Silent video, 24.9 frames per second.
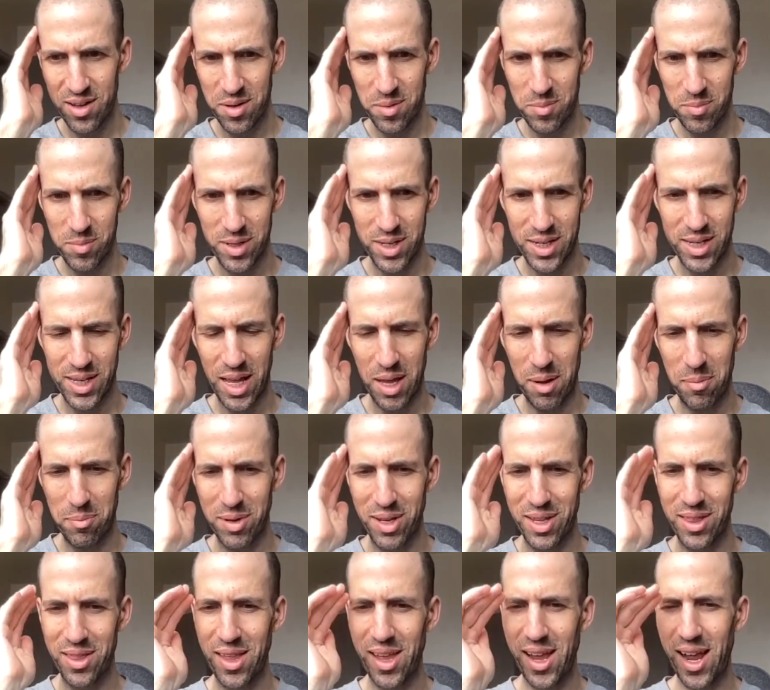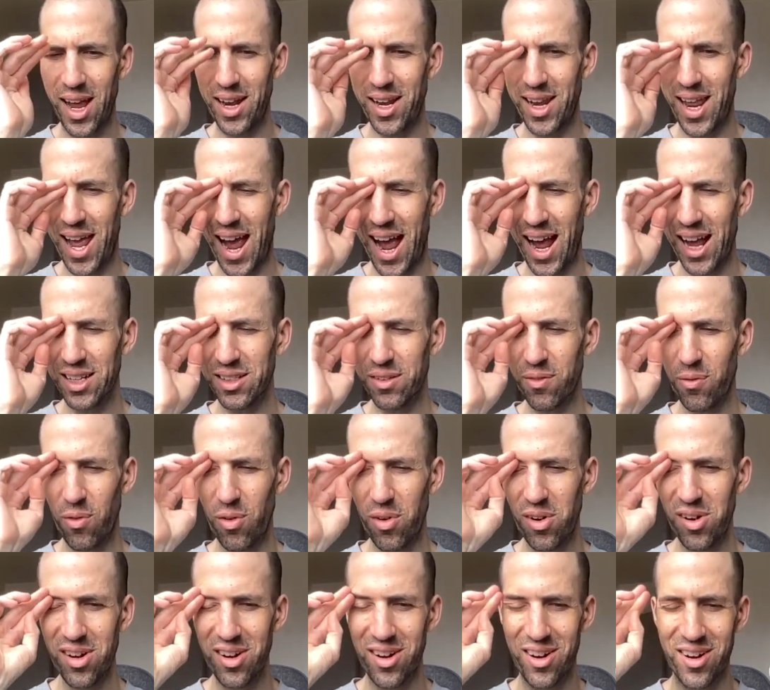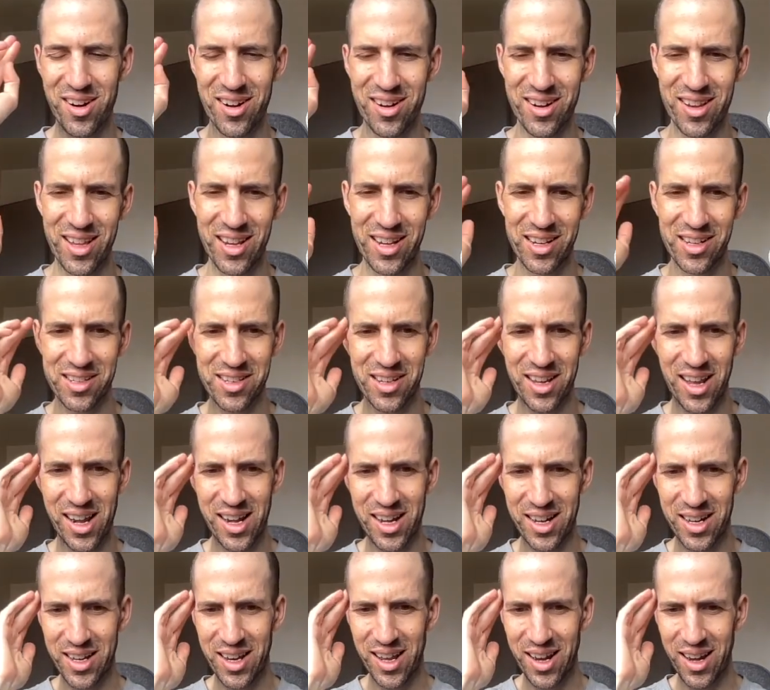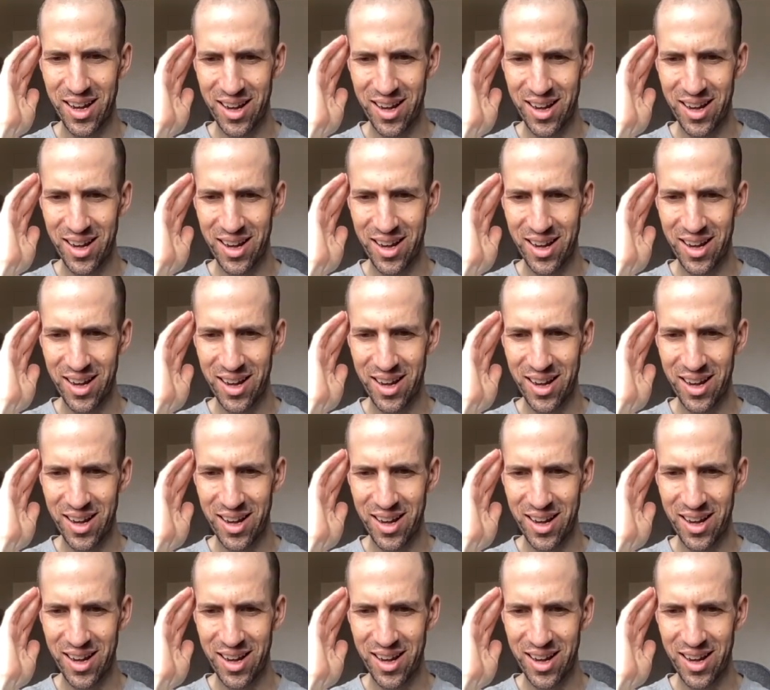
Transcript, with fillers: But does that mean they had to ask for it or they just kind of did it?